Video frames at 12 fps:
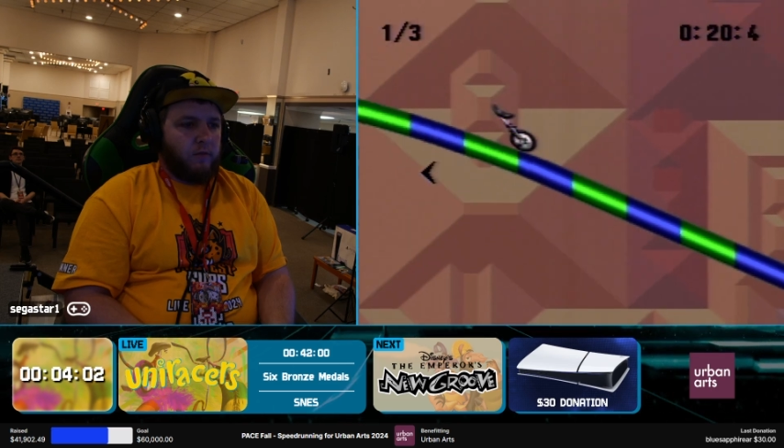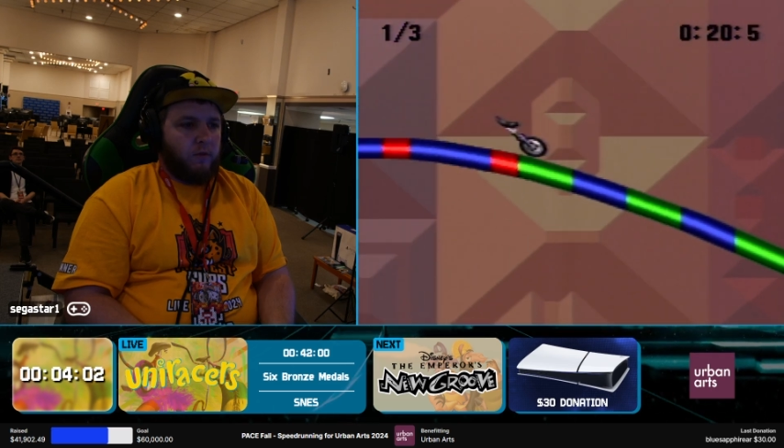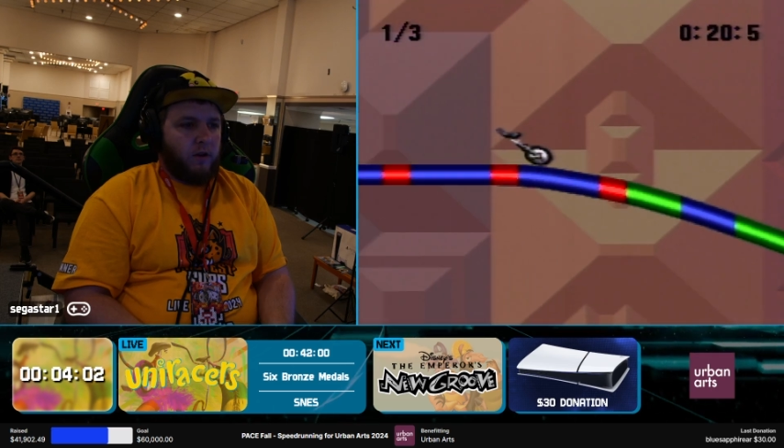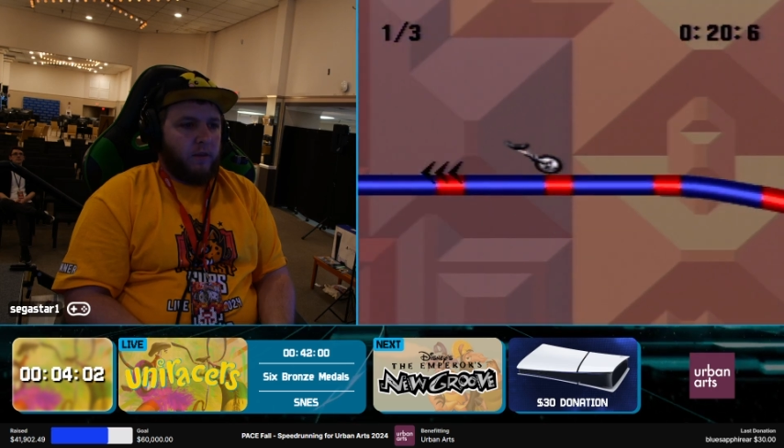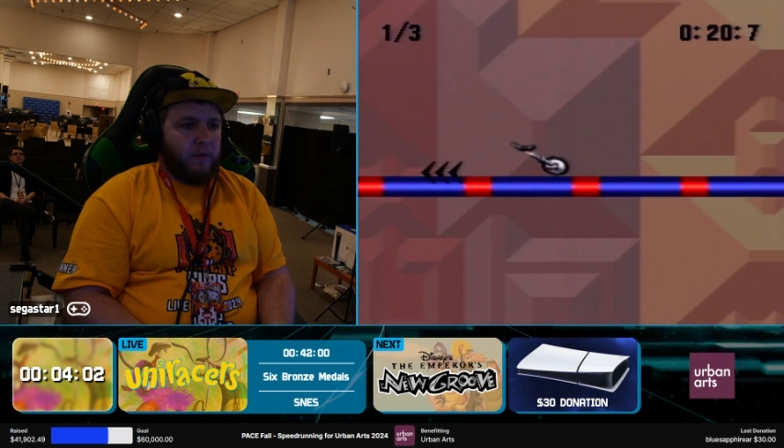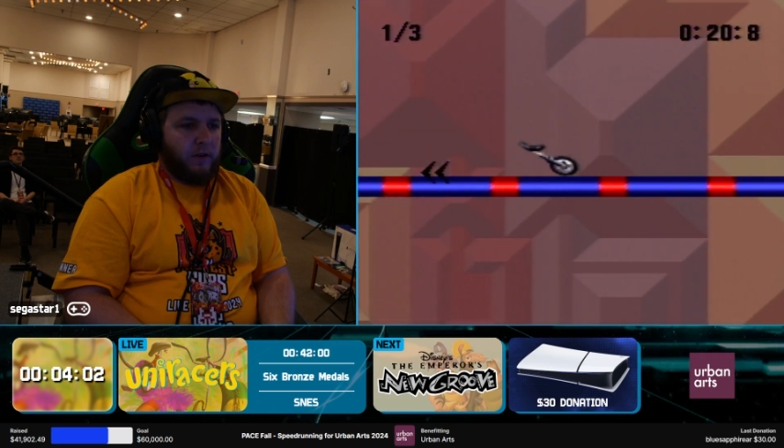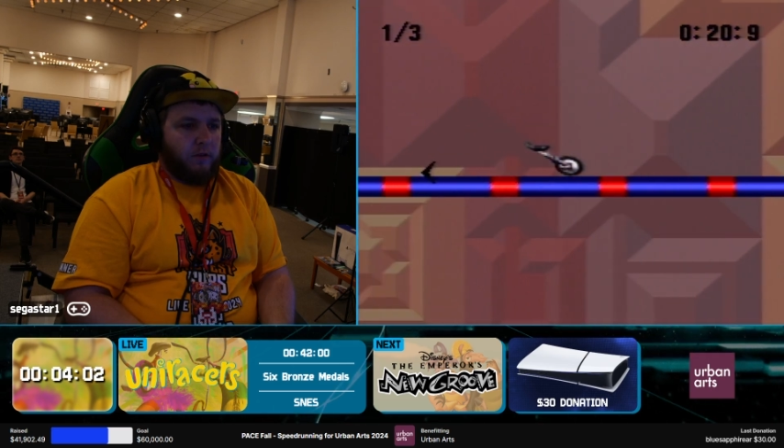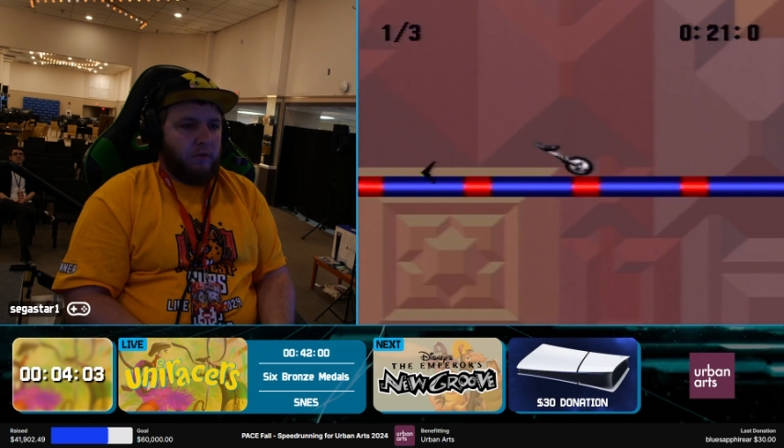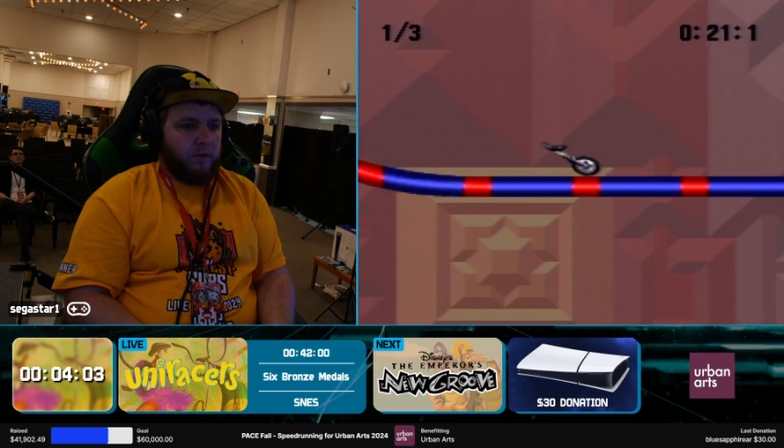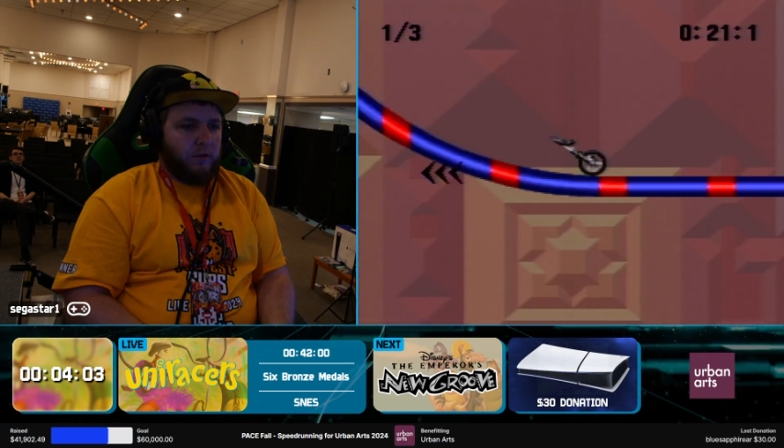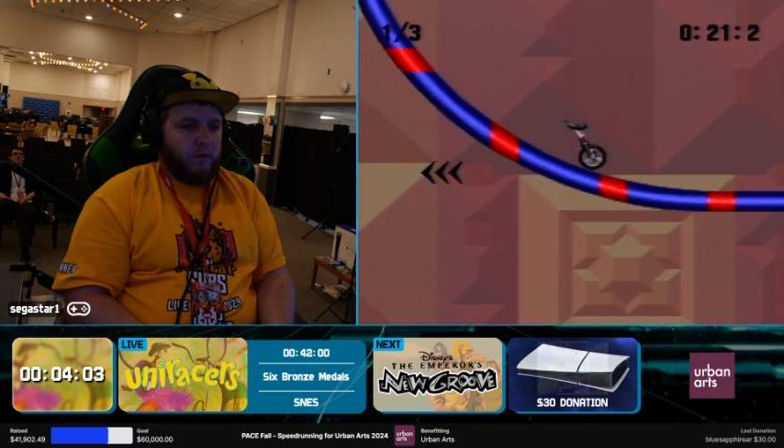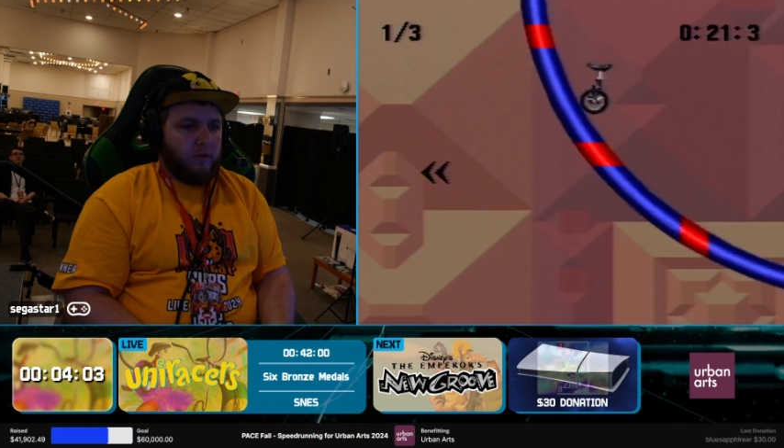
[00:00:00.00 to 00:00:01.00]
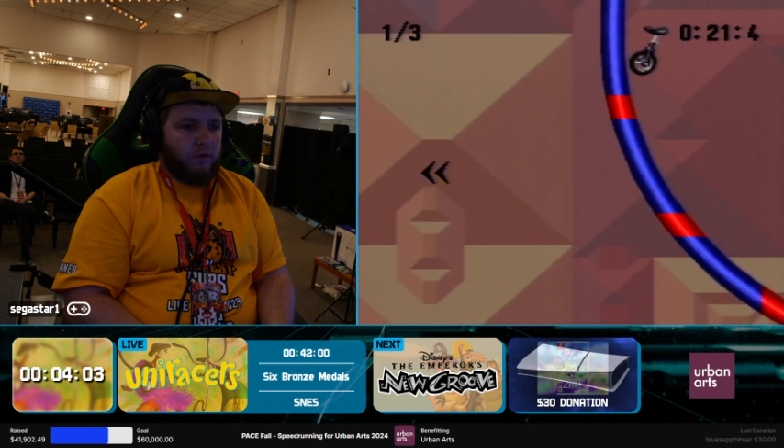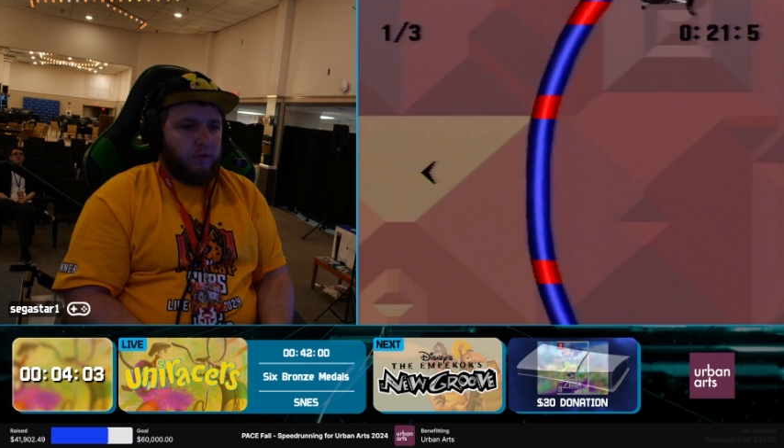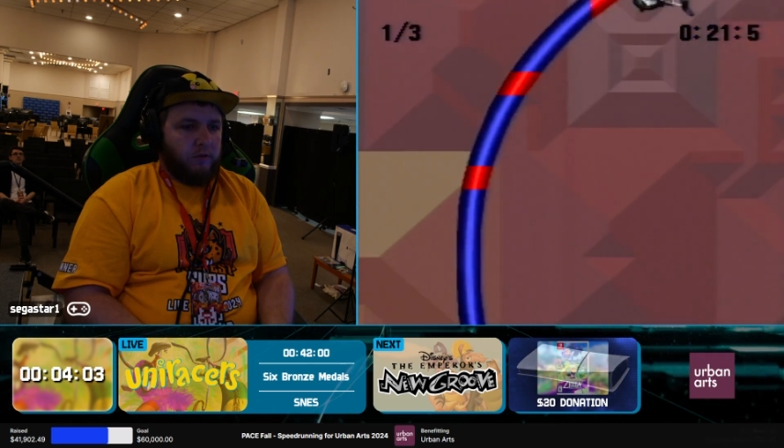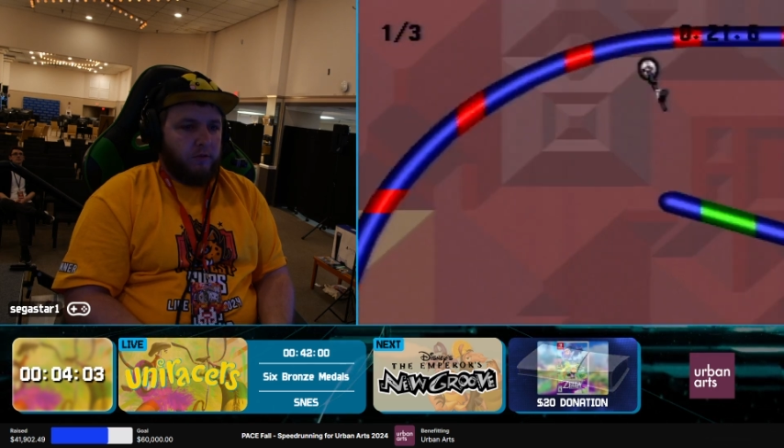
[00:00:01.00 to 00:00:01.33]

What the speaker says: why am I doing this?